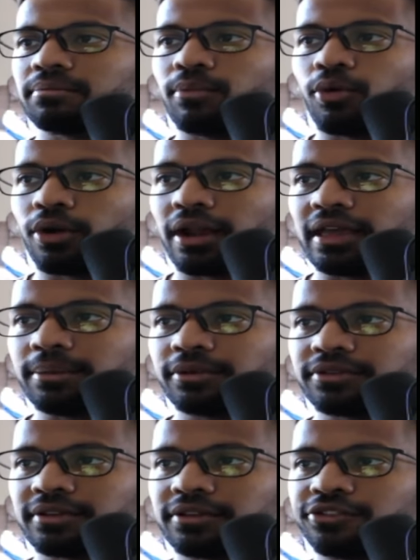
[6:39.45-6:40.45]
more aim
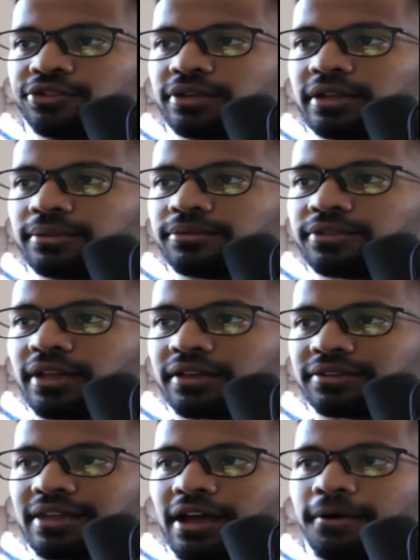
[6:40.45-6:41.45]
you can
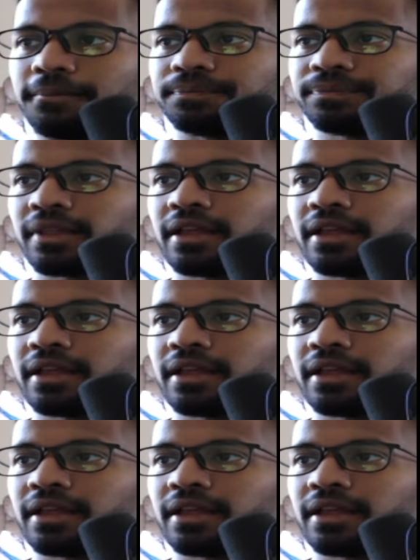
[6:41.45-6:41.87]
test out.